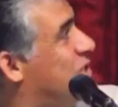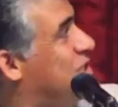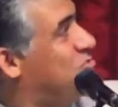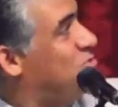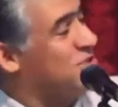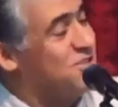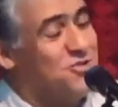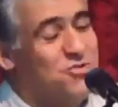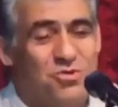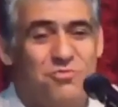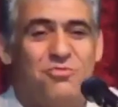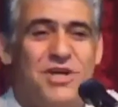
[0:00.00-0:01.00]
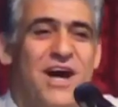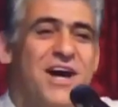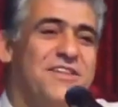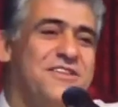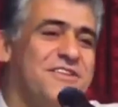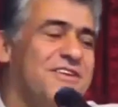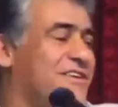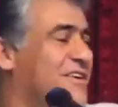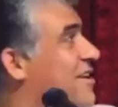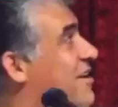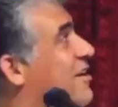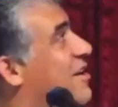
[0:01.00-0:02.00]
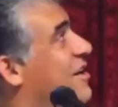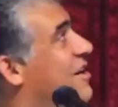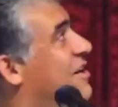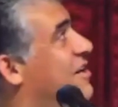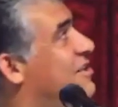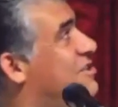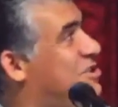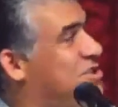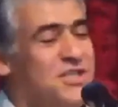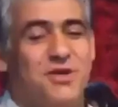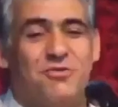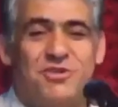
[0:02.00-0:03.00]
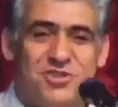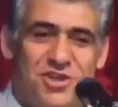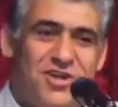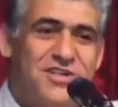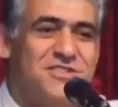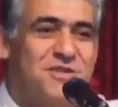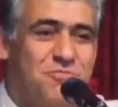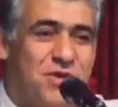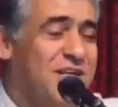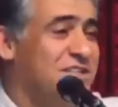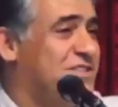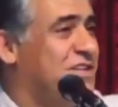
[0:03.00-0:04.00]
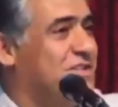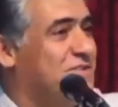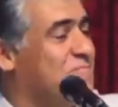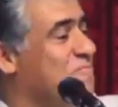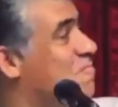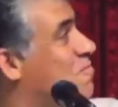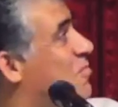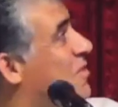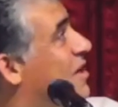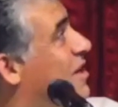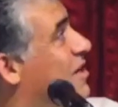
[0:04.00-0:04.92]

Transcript: was a group we had uh, street evangelized in Pakistan. Um,